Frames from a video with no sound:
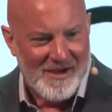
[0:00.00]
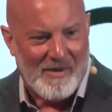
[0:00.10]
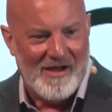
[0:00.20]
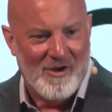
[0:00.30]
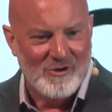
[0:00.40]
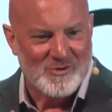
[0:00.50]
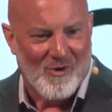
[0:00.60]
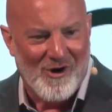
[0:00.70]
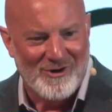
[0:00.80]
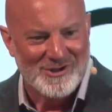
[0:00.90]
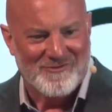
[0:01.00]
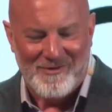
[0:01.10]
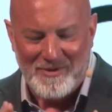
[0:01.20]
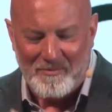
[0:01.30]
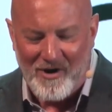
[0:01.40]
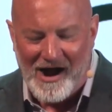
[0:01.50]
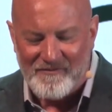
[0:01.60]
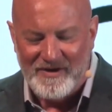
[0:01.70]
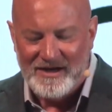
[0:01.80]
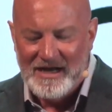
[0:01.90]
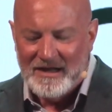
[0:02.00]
by those words from the prophet